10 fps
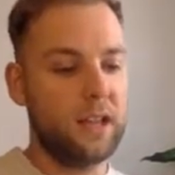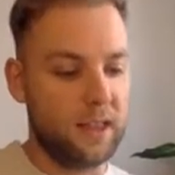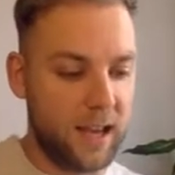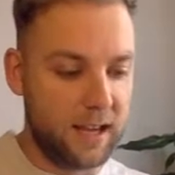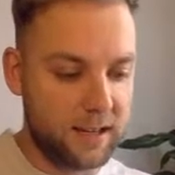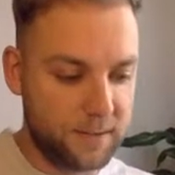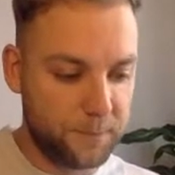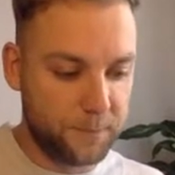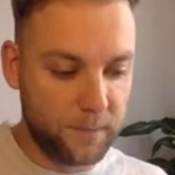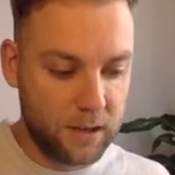at this,
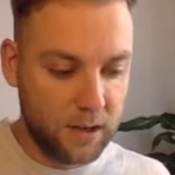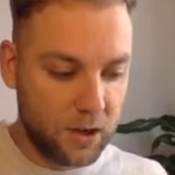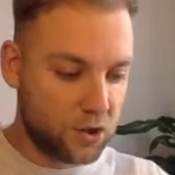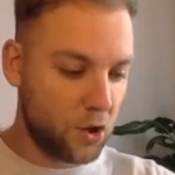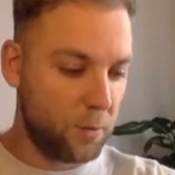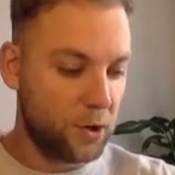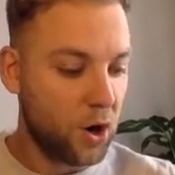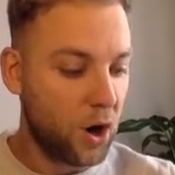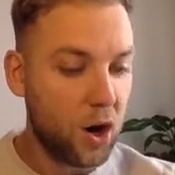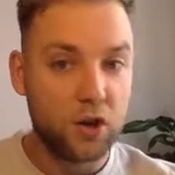So
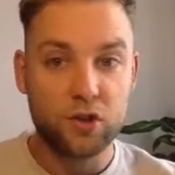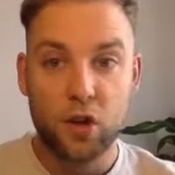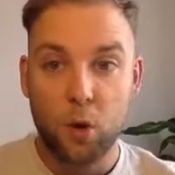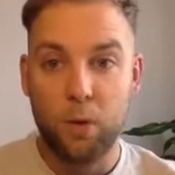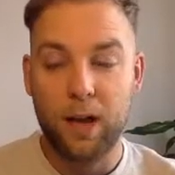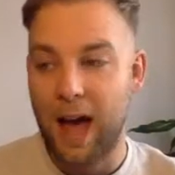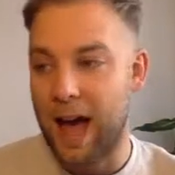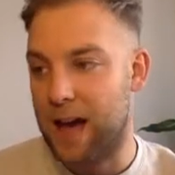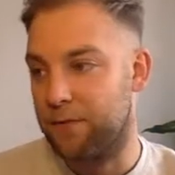because we have